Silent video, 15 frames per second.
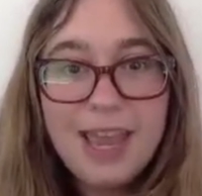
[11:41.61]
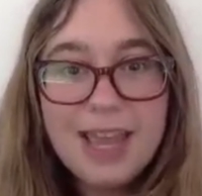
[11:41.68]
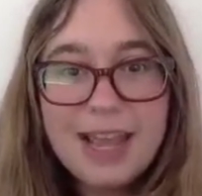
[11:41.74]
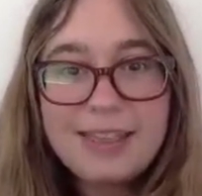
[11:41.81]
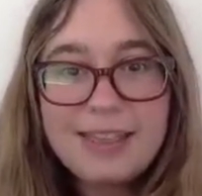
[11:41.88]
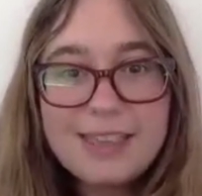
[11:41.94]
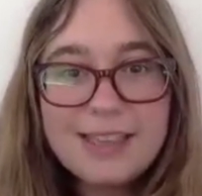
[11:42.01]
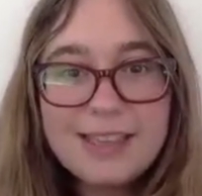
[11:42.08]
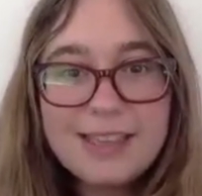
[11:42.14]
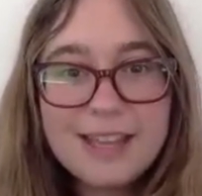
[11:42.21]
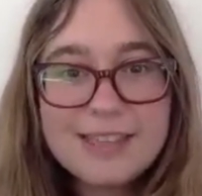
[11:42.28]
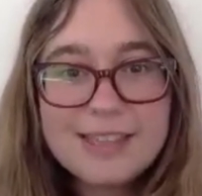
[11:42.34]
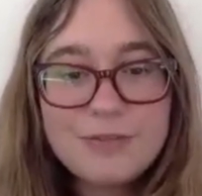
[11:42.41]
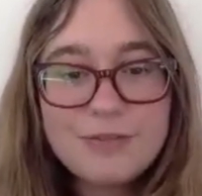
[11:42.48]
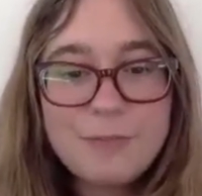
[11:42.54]
And I think
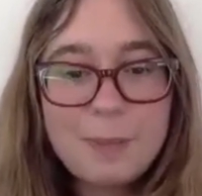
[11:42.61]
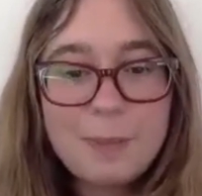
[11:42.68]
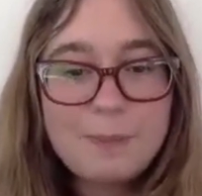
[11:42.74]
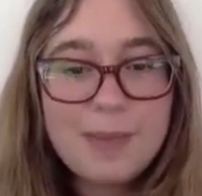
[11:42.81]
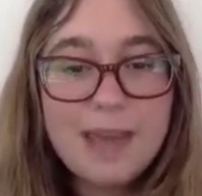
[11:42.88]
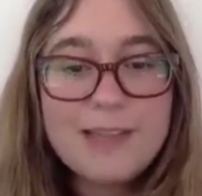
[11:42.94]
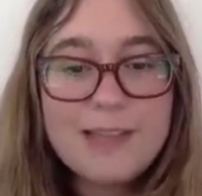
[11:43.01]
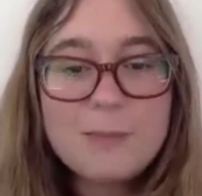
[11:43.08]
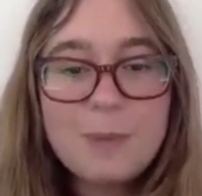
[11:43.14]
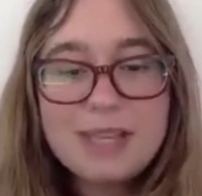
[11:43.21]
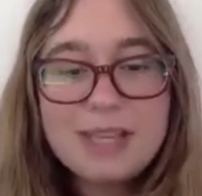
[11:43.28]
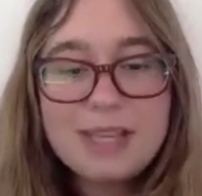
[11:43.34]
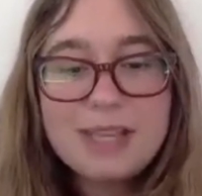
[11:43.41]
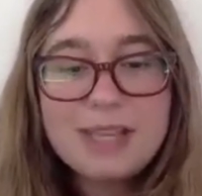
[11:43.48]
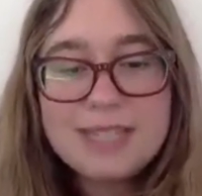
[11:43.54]
that's as
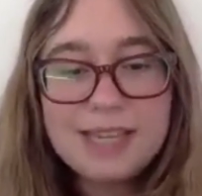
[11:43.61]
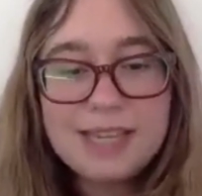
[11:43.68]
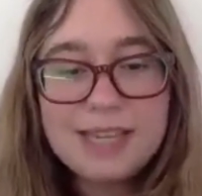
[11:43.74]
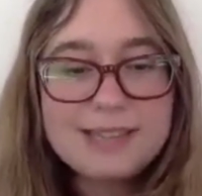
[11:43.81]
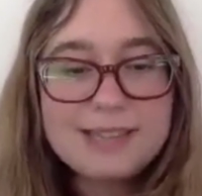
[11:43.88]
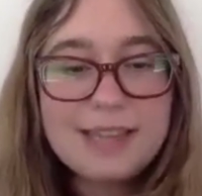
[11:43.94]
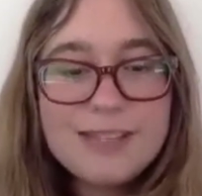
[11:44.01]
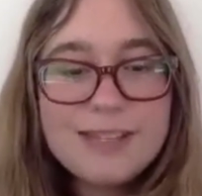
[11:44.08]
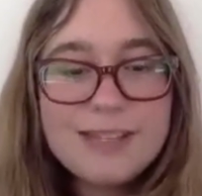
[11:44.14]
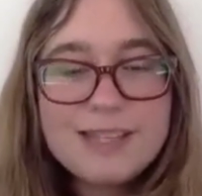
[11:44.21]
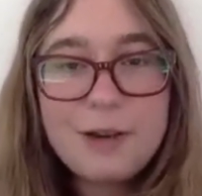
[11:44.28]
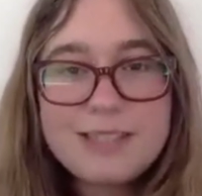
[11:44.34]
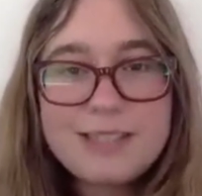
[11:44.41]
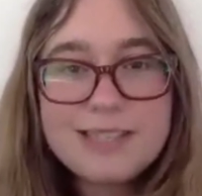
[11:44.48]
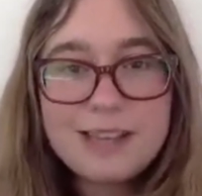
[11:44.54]
basic as
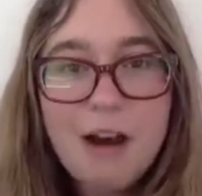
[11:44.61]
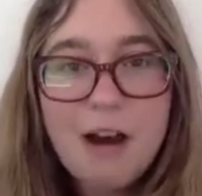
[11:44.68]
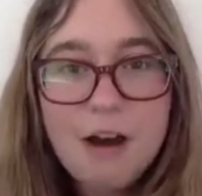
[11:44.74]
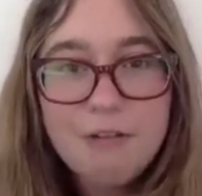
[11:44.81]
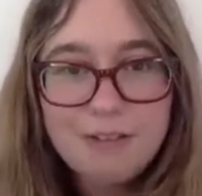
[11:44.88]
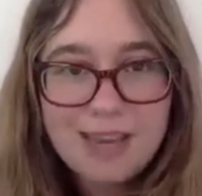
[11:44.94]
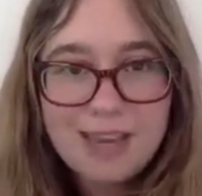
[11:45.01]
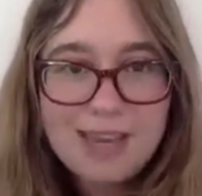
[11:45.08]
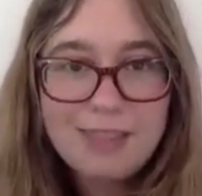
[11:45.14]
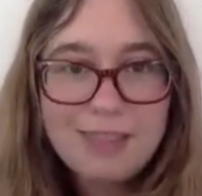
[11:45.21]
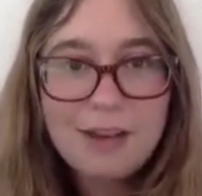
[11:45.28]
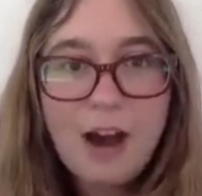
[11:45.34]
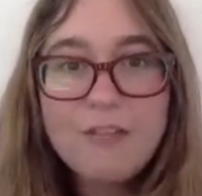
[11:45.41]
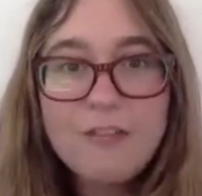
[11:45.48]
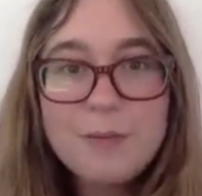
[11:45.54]
cigarettes and coffee,
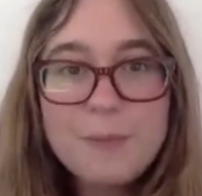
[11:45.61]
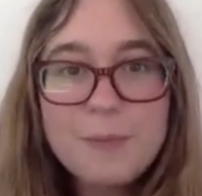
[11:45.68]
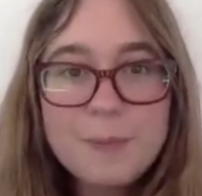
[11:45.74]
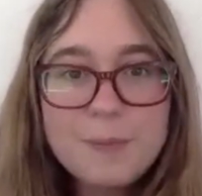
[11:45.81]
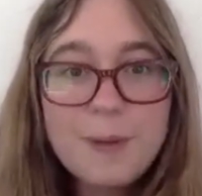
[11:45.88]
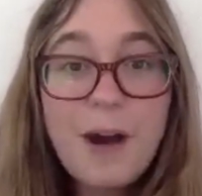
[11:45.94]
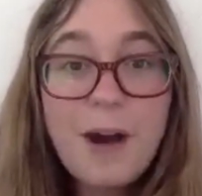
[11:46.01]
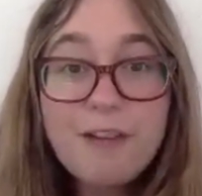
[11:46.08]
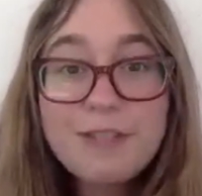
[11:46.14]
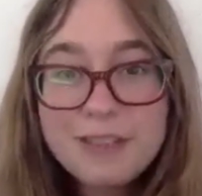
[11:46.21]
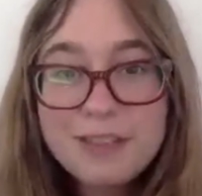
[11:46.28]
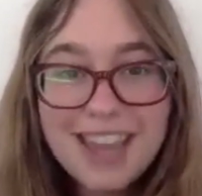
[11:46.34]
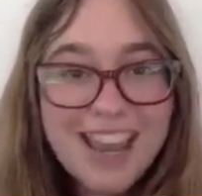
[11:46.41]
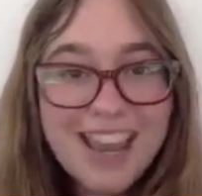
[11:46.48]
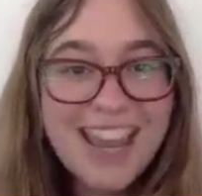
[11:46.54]
the coffee
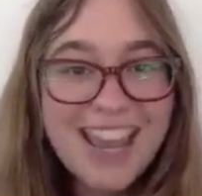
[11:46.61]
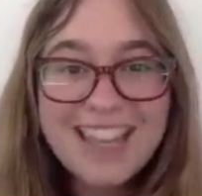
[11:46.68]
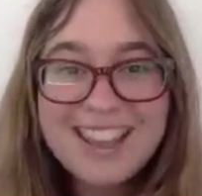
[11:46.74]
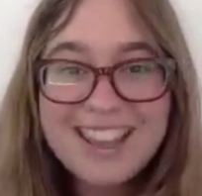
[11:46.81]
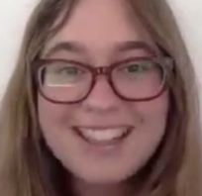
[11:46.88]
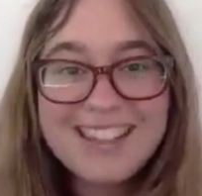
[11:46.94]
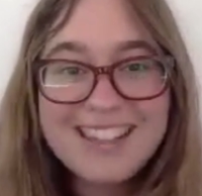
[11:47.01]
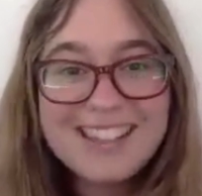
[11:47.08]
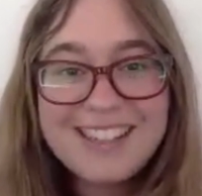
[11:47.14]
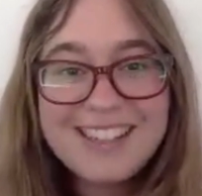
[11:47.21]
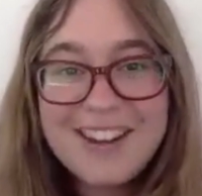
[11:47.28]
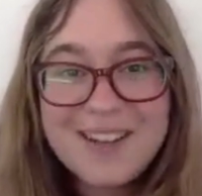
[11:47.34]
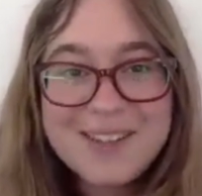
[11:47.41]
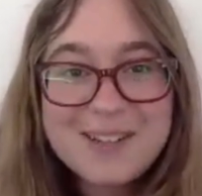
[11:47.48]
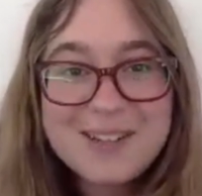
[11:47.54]
plant, and then,
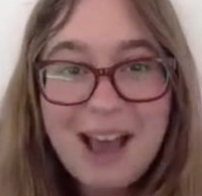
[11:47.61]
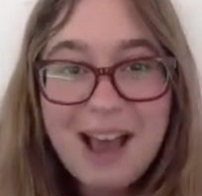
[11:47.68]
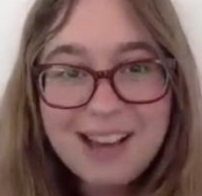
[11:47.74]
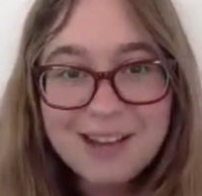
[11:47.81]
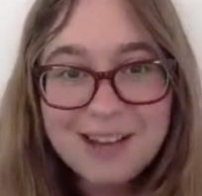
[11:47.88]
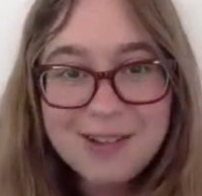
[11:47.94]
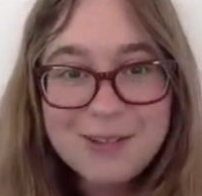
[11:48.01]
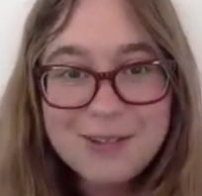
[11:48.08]
tobacco.